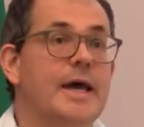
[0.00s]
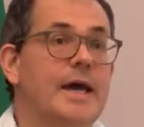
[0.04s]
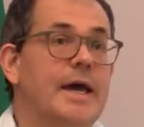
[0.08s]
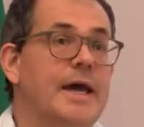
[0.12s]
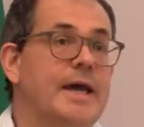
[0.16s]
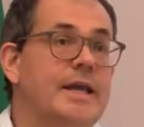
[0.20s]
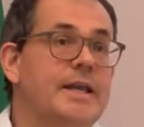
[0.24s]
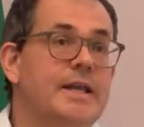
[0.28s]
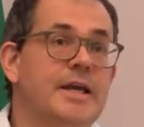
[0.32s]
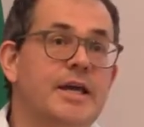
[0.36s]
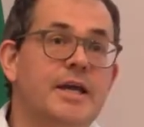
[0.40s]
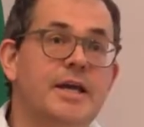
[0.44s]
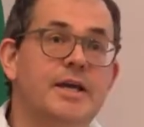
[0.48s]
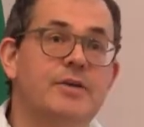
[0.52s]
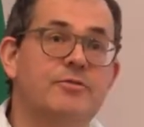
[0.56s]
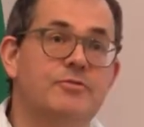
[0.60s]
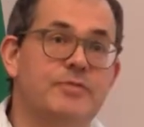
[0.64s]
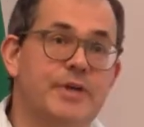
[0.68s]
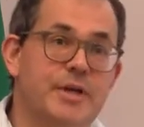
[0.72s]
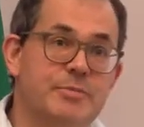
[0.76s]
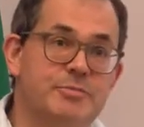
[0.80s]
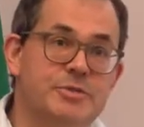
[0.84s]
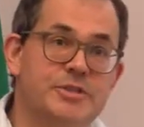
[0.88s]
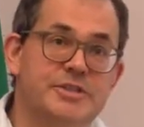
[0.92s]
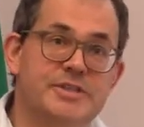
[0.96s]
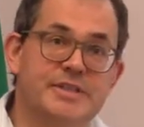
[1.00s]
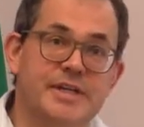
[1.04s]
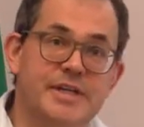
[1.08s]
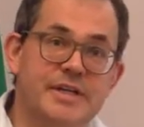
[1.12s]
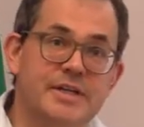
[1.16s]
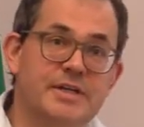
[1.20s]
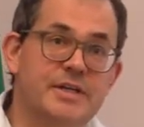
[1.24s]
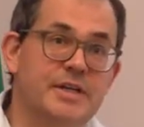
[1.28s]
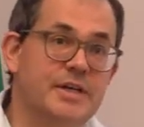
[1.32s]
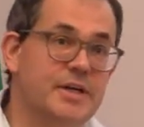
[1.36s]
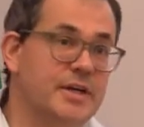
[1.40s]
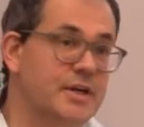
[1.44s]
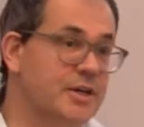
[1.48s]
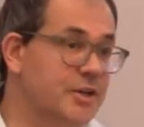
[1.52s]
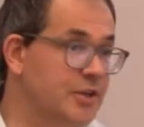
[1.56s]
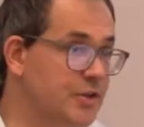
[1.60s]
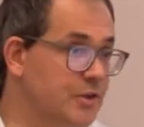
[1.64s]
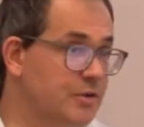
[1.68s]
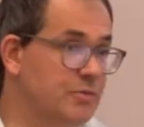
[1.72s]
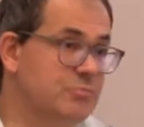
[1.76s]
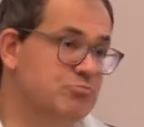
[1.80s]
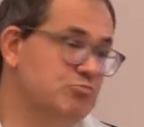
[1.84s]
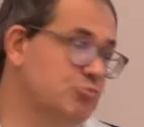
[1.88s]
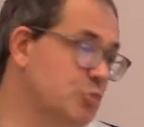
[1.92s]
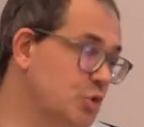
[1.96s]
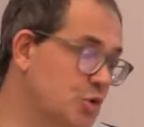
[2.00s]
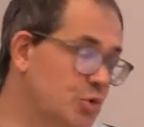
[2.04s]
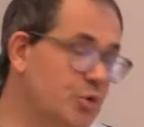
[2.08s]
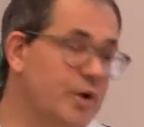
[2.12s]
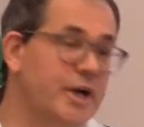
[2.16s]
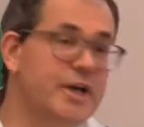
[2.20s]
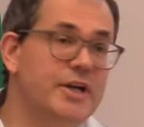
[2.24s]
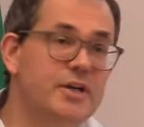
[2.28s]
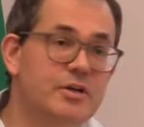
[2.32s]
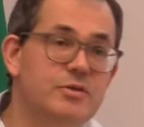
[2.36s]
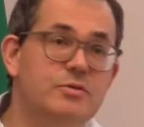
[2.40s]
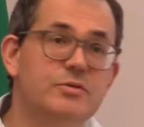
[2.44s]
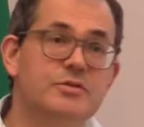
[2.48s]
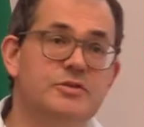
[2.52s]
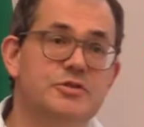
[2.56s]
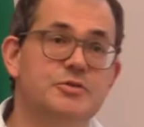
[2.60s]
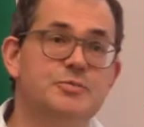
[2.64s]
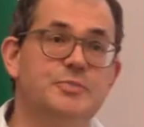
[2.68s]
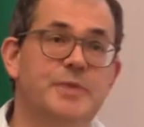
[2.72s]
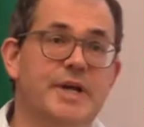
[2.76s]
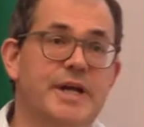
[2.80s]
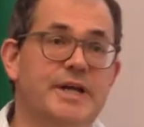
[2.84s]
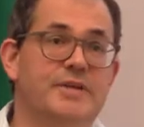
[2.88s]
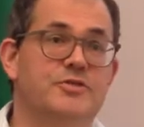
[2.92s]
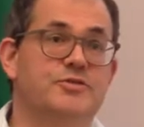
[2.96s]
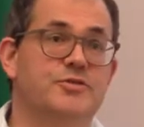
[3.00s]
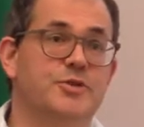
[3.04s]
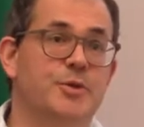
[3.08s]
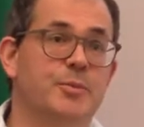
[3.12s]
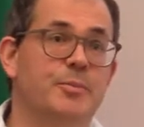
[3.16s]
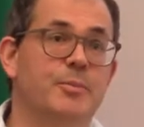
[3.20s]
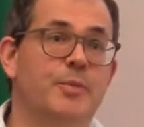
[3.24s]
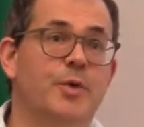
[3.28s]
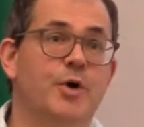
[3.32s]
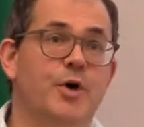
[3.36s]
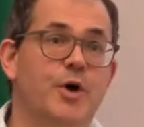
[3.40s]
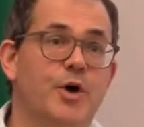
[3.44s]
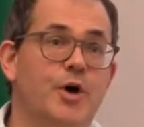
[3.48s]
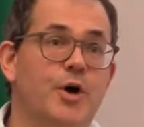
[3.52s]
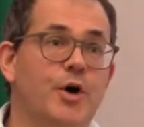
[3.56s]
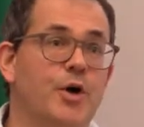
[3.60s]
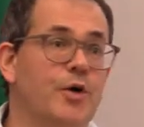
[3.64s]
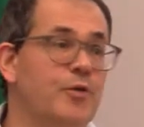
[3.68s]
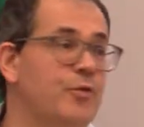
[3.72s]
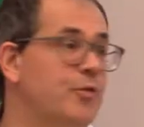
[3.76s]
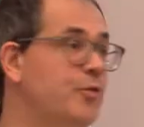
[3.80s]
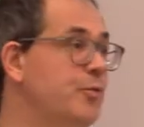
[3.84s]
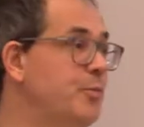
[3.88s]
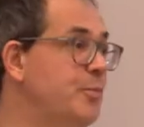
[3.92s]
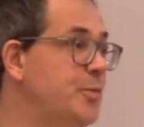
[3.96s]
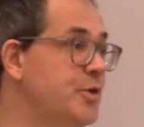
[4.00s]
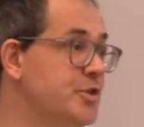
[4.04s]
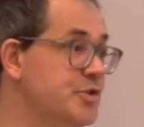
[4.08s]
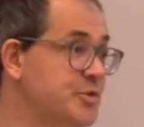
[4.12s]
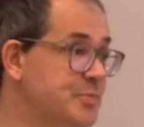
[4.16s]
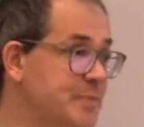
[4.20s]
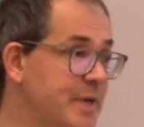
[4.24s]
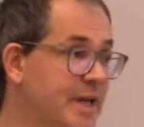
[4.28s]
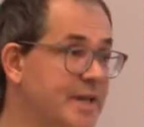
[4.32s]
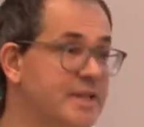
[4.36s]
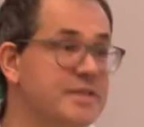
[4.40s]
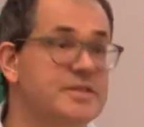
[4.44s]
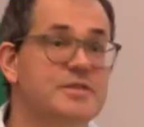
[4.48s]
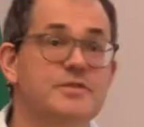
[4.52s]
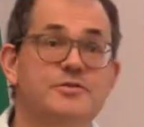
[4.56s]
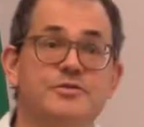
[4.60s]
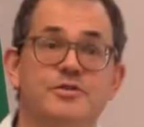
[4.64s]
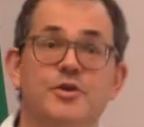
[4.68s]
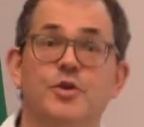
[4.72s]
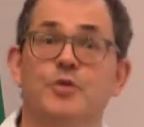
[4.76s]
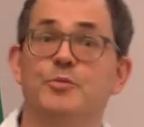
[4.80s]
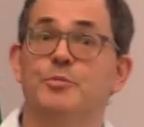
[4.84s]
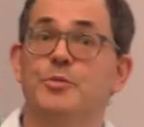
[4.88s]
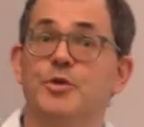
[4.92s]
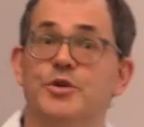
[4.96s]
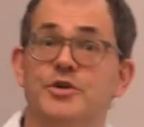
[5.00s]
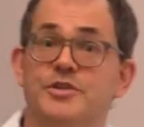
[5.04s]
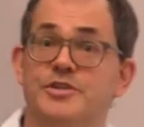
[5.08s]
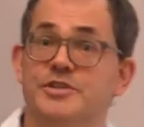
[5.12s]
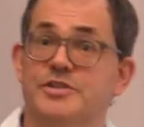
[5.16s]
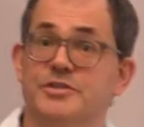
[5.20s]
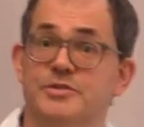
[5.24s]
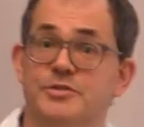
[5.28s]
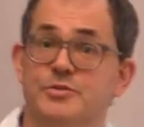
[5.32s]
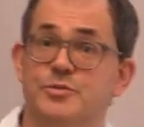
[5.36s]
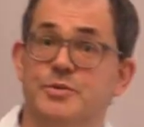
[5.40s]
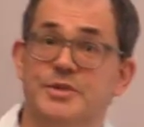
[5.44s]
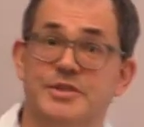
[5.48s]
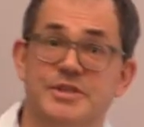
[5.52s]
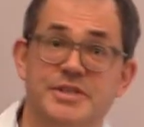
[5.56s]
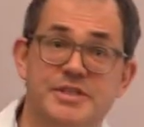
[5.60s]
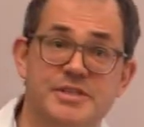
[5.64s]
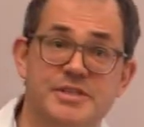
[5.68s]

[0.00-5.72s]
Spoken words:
and they represent quite a good spectrum of perspectives of persons with